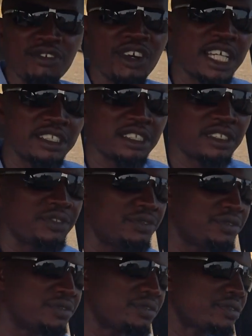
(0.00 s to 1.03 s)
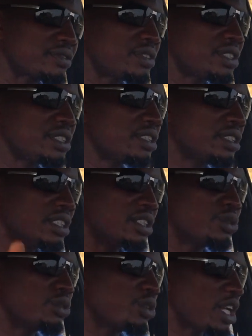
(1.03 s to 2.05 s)
right,
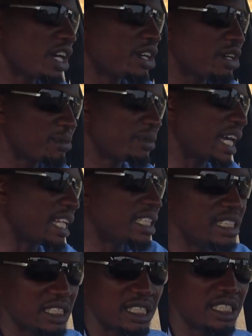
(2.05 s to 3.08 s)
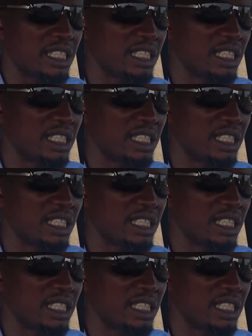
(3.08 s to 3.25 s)
it will lock up than this.